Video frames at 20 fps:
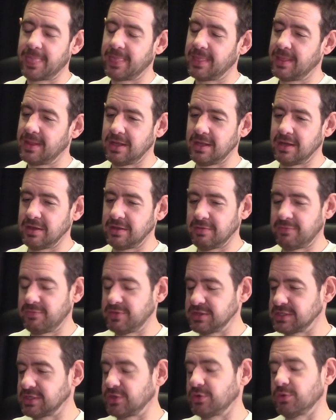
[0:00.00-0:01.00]
your
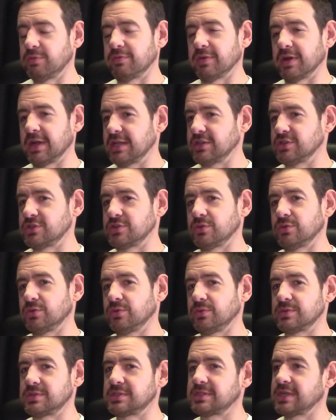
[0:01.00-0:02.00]
physical,
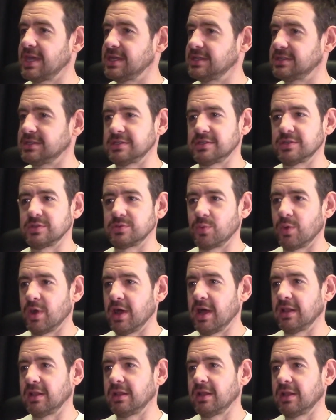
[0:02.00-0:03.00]
financial status as
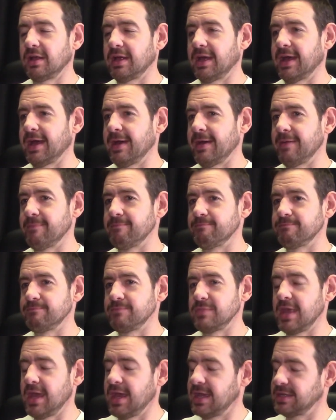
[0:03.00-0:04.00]
well,
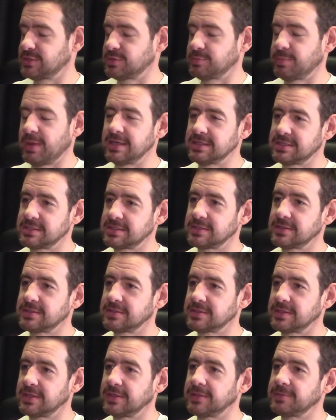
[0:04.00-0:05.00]
your headspace. So